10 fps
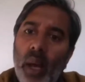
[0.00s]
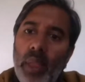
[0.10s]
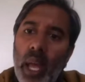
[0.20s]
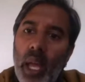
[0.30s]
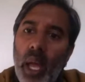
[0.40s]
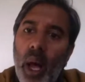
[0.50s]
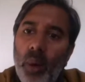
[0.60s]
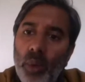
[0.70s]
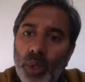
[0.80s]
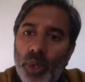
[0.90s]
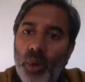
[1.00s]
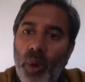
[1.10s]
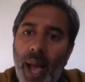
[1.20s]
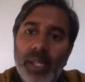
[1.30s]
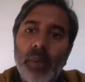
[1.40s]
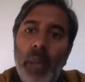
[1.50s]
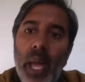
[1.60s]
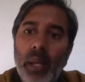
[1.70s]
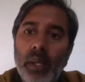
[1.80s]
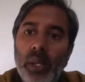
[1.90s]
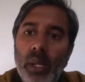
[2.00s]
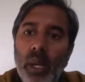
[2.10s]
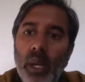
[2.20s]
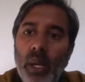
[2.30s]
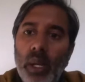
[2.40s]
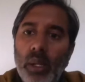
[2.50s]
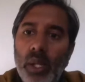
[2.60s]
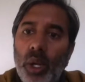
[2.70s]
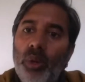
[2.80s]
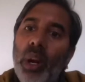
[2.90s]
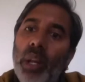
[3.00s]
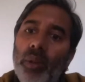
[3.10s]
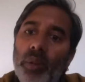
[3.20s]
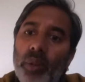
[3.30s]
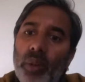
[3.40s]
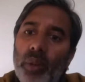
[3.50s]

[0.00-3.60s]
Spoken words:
Are there cultural aspects to grief?